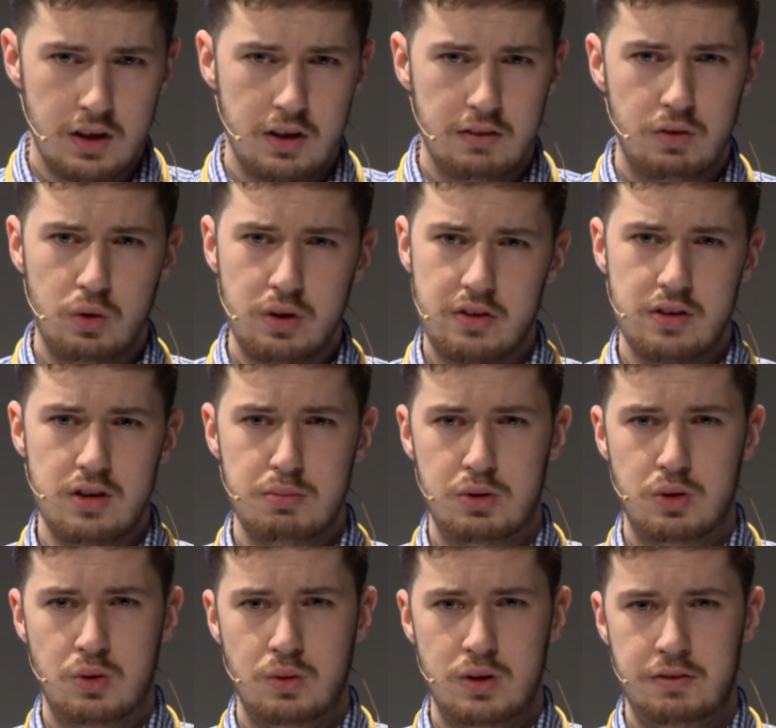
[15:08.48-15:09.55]
For
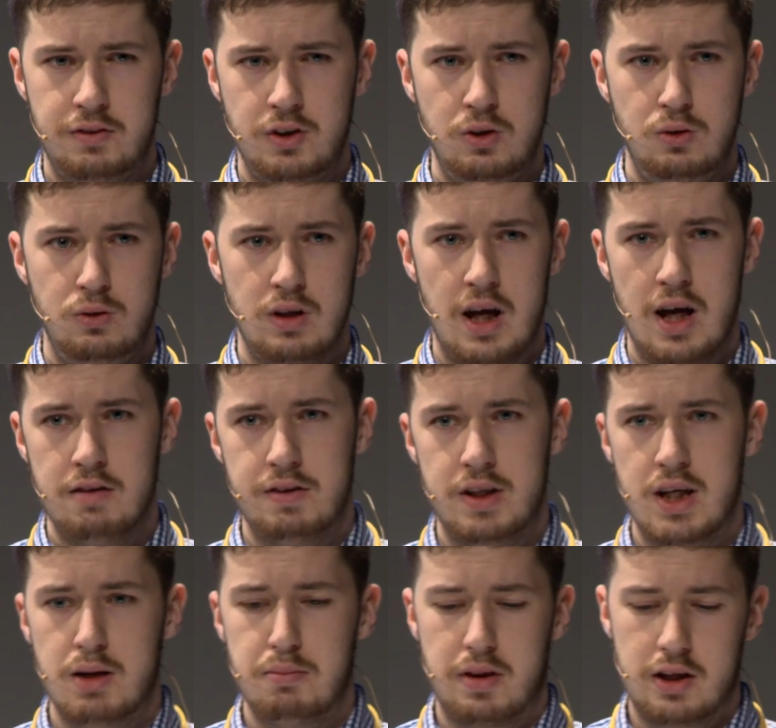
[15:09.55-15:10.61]
example, if you have an
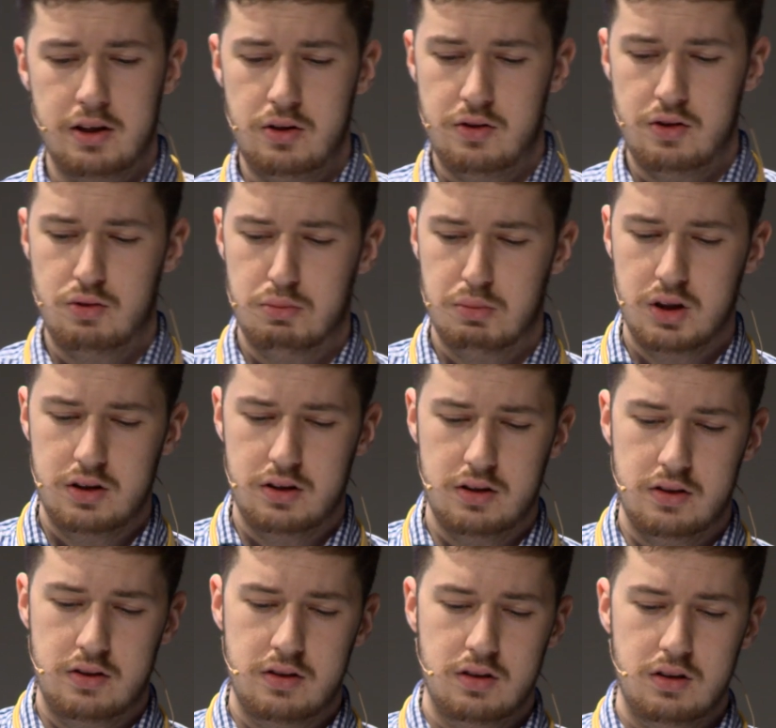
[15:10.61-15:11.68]
app that uses
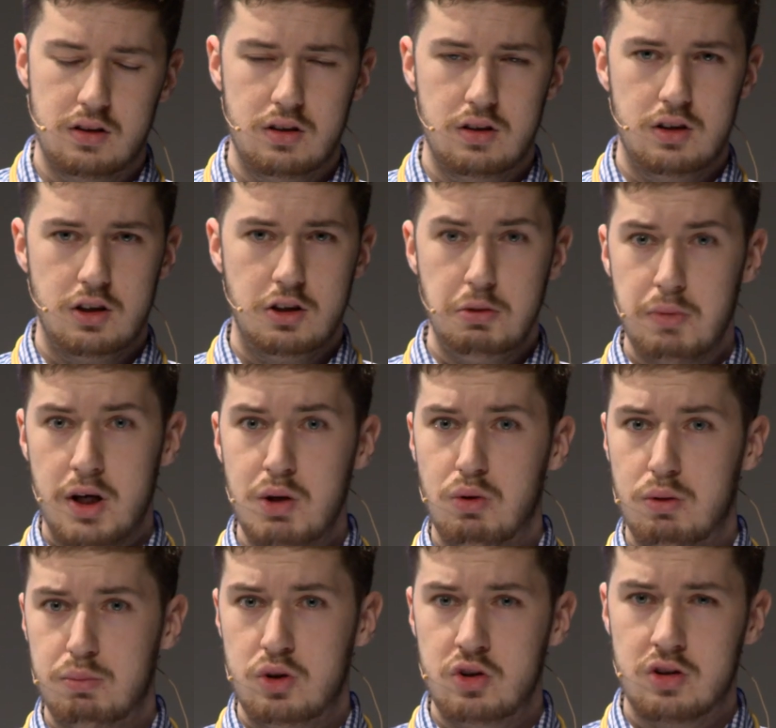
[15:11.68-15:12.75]
reminders, you may
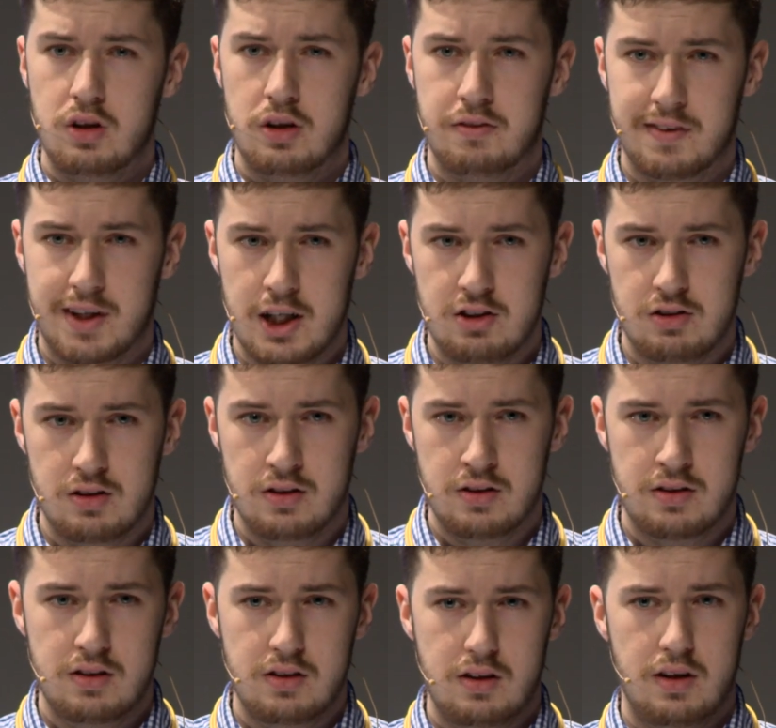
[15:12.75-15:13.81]
want push
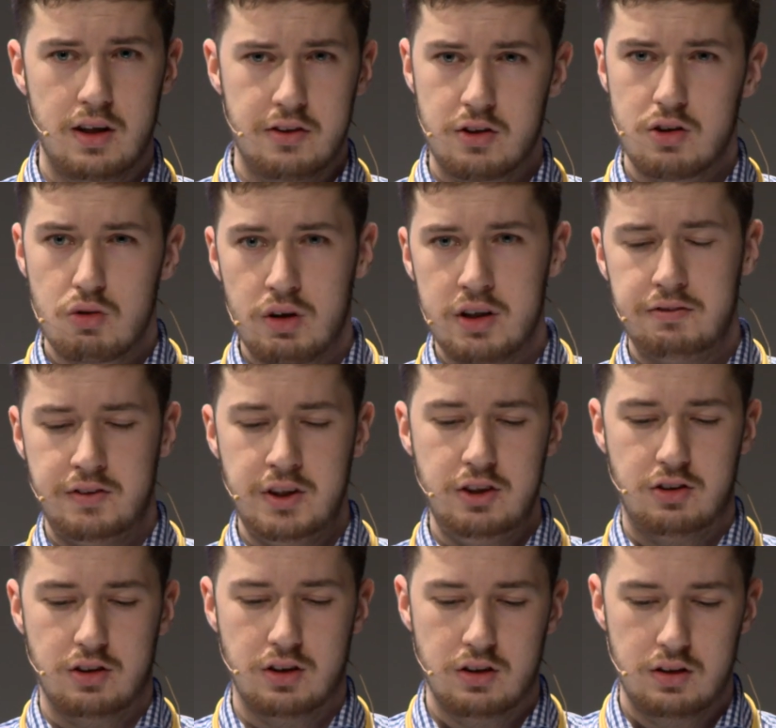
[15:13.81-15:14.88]
notifications. That's a great
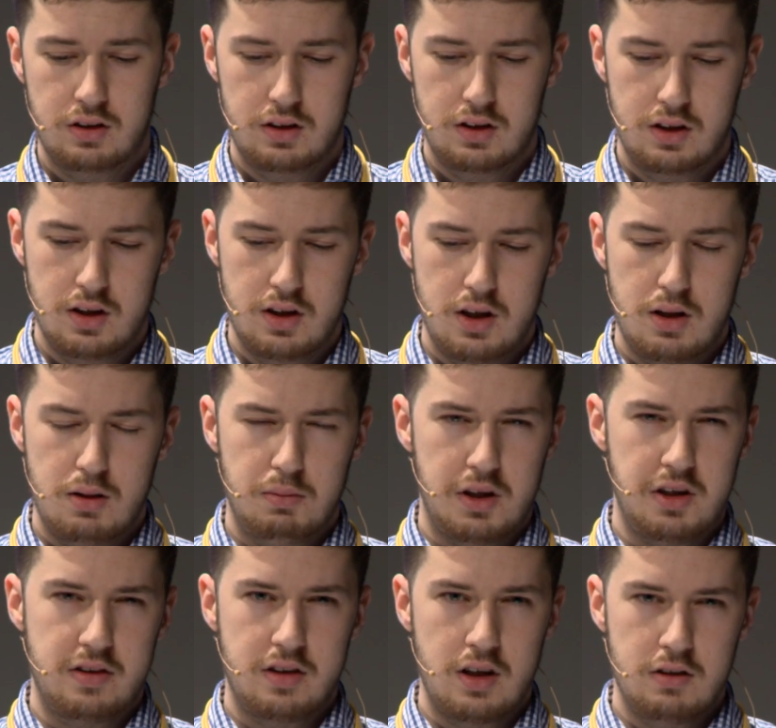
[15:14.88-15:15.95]
feature. But
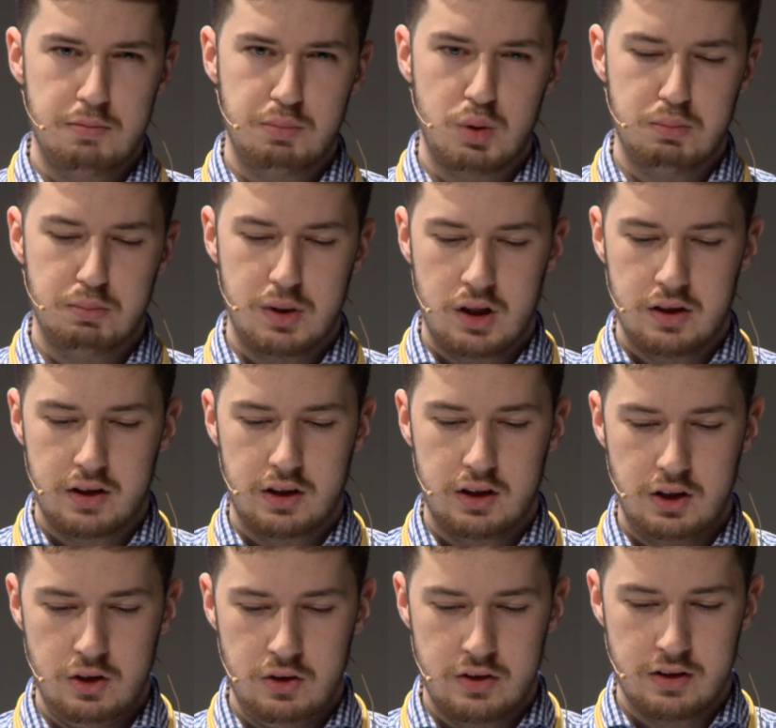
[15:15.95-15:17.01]
instead of bombarding the
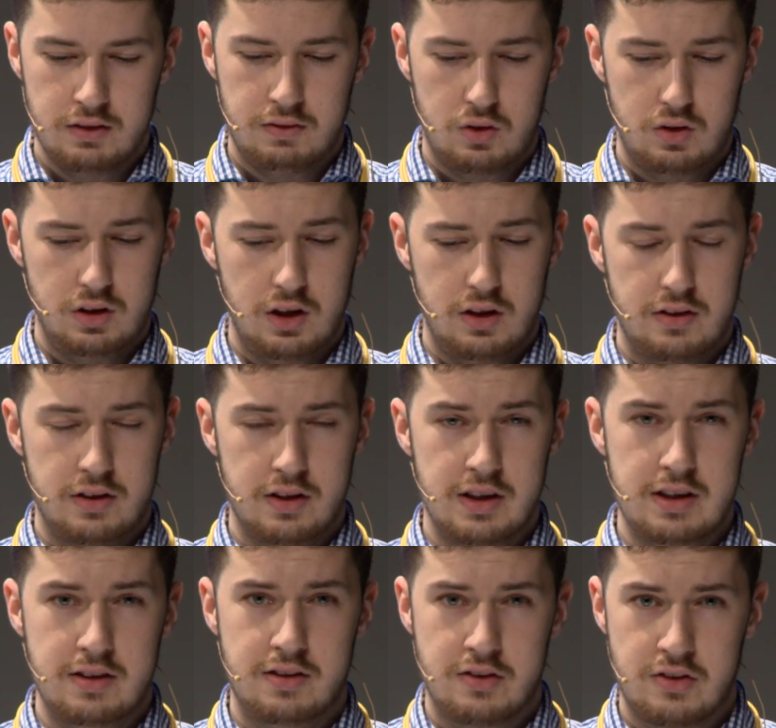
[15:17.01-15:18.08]
user for an answer
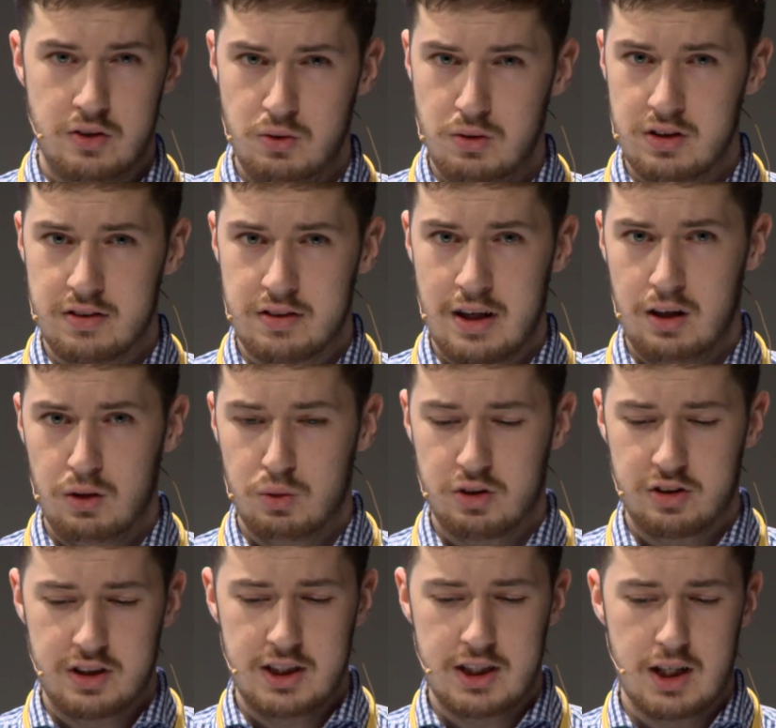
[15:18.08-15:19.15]
as soon as they
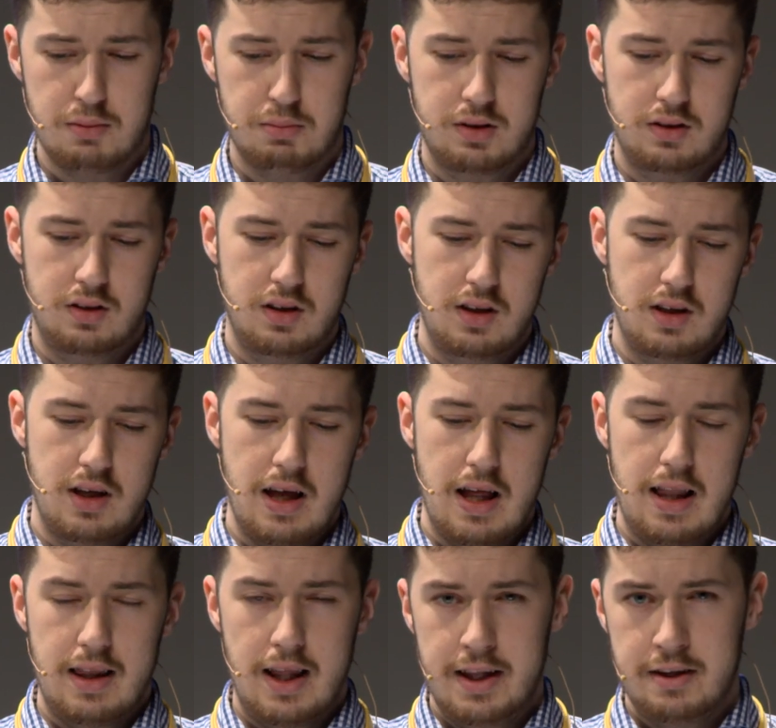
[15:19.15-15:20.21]
launch the app,
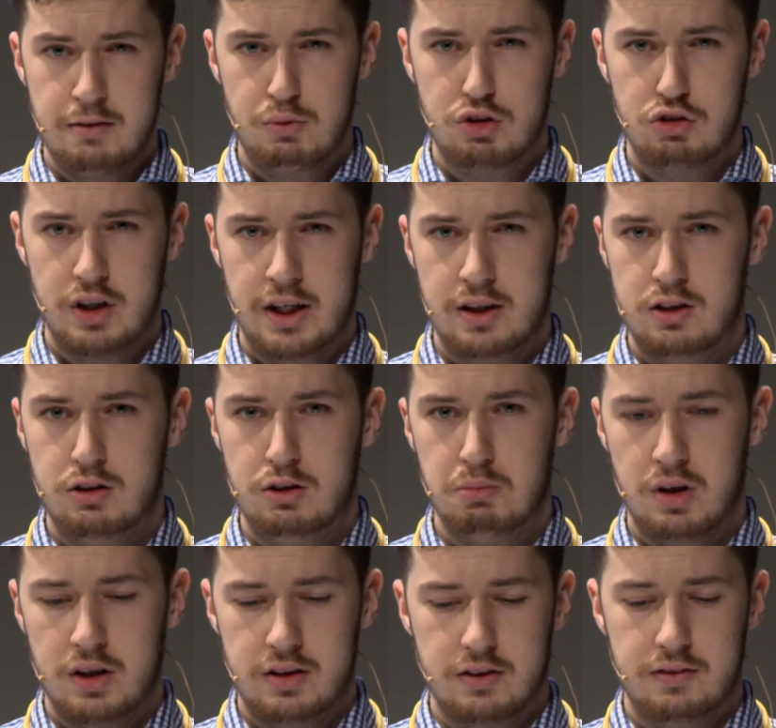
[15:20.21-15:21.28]
let them create the
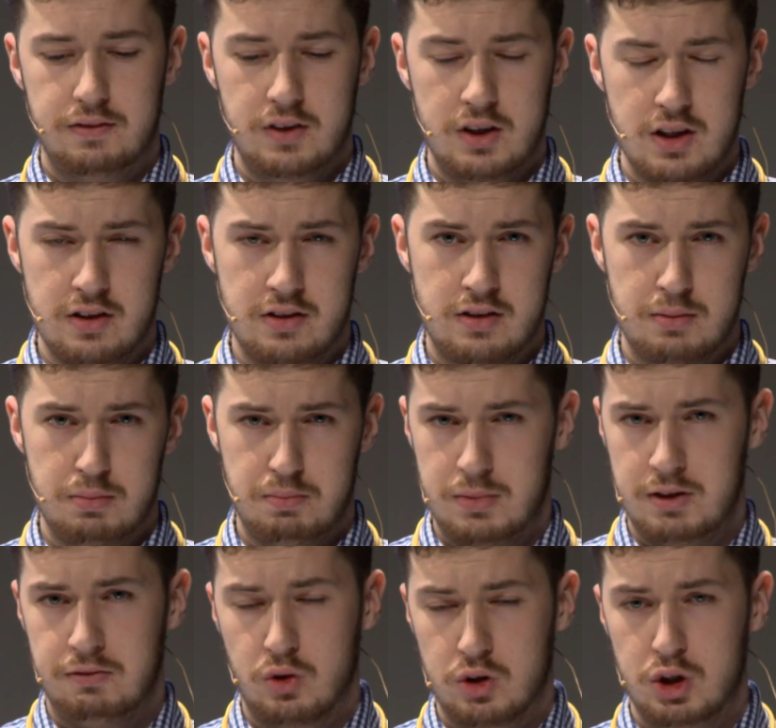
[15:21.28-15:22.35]
reminder first
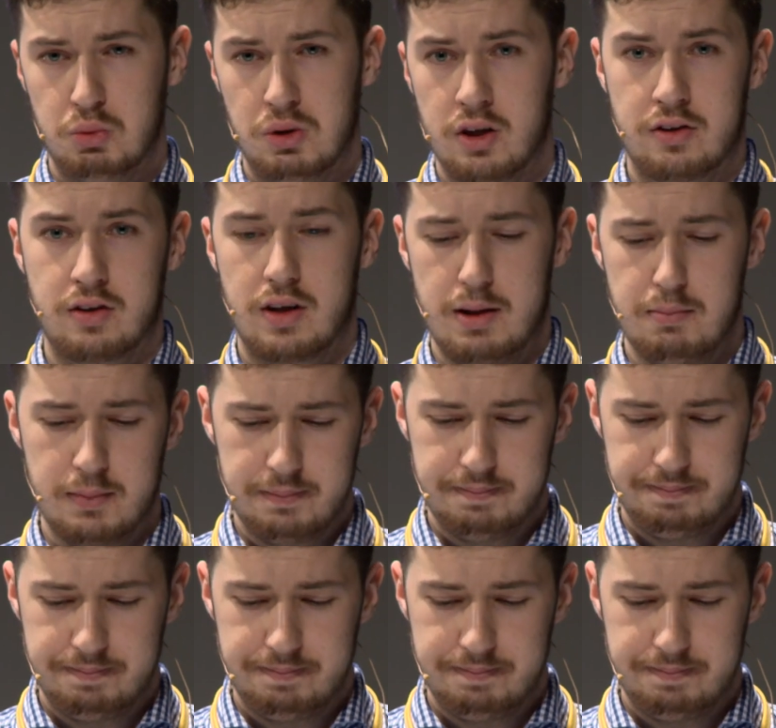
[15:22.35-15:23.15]
before you ask them.